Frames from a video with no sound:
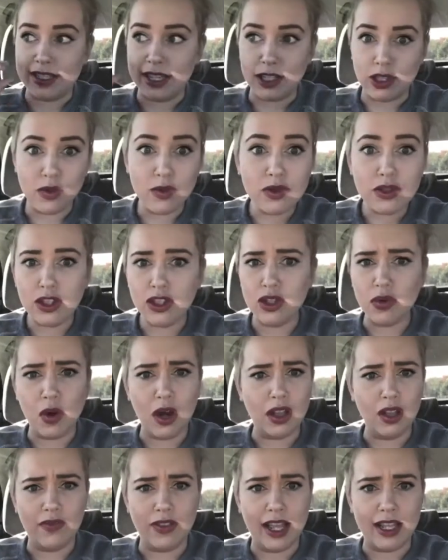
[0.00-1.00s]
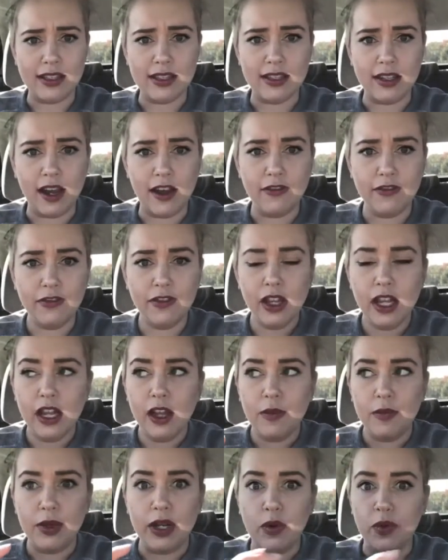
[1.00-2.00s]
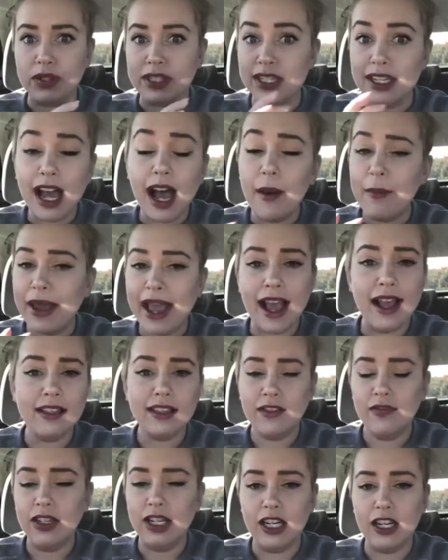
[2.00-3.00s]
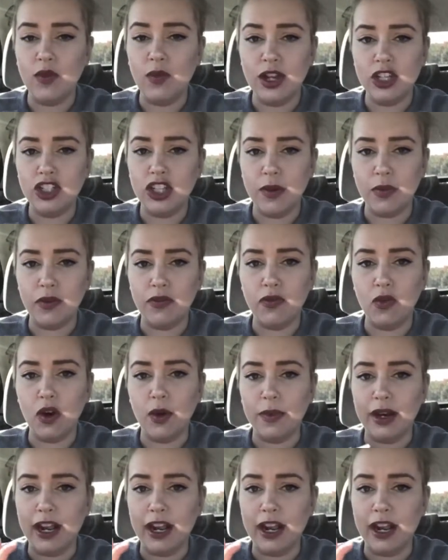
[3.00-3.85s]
I used to do all of that stuff, but it was not passive in any way, shape, or form.